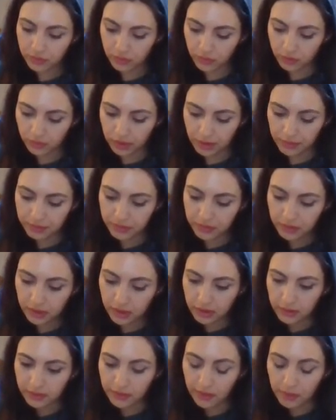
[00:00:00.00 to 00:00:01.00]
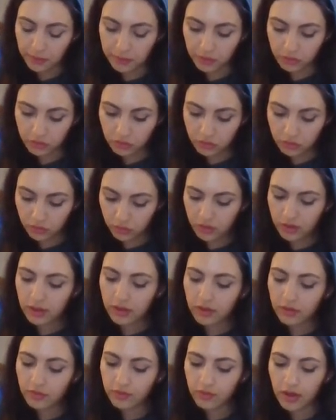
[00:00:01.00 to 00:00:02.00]
Okay. Number 2,
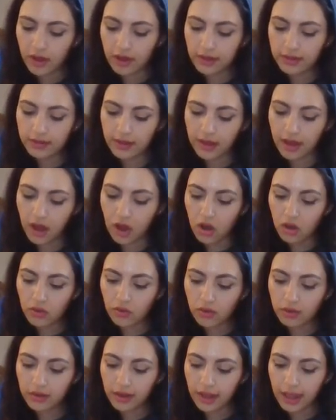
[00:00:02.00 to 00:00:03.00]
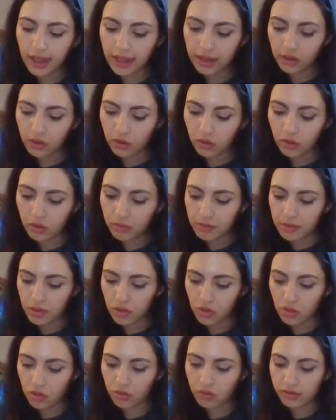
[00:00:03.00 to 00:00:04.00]
find the unknown angle,
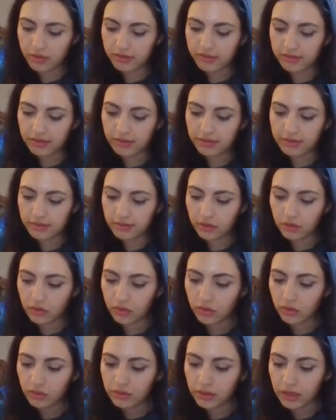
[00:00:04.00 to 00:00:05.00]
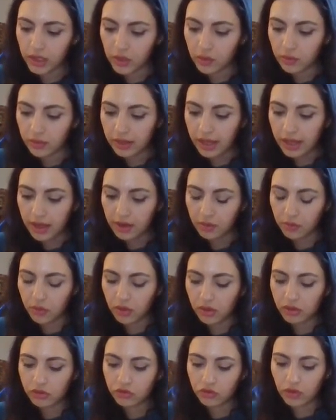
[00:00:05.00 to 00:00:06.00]
measures, then circle the
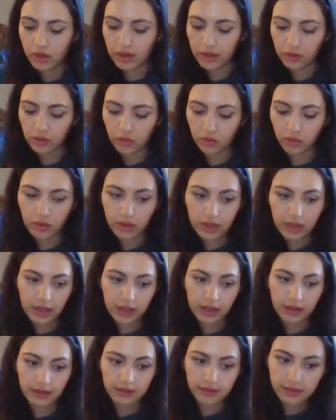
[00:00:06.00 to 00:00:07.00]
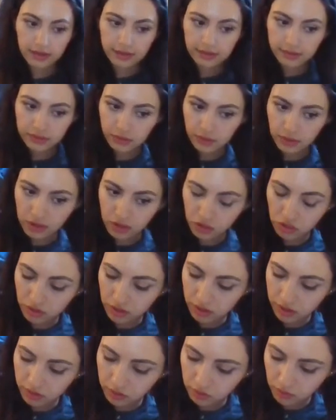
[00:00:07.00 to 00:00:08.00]
equilateral triangle. In this
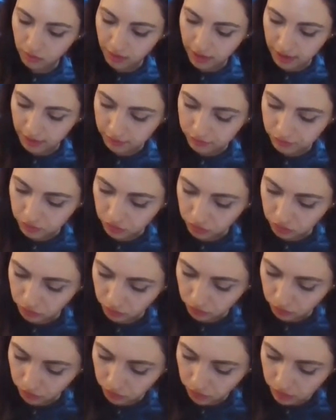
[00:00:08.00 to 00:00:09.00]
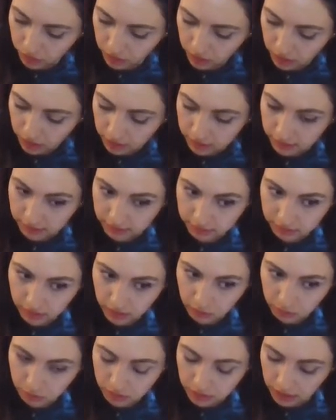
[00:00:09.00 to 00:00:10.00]
question, you have to do the
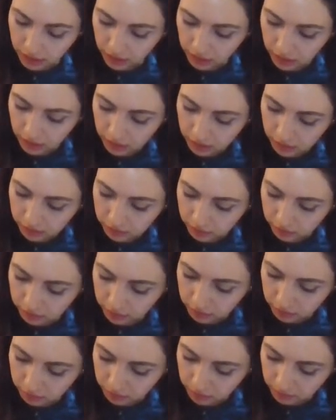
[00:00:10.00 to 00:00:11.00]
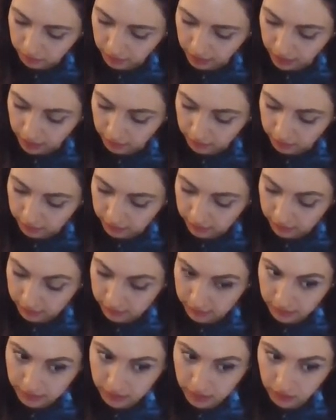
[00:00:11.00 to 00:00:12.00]
same thing. So this one we have
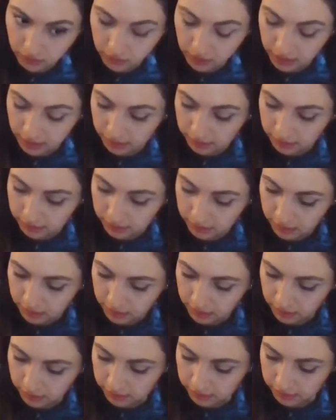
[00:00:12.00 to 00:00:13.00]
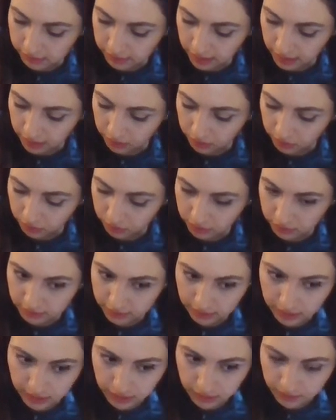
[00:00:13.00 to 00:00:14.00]
60 degrees. This is angle
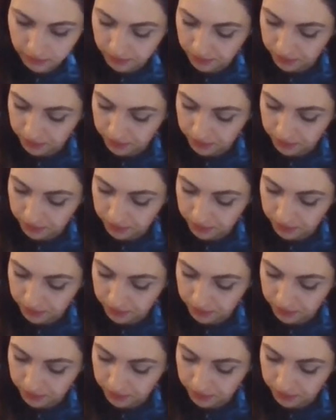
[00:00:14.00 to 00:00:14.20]
C.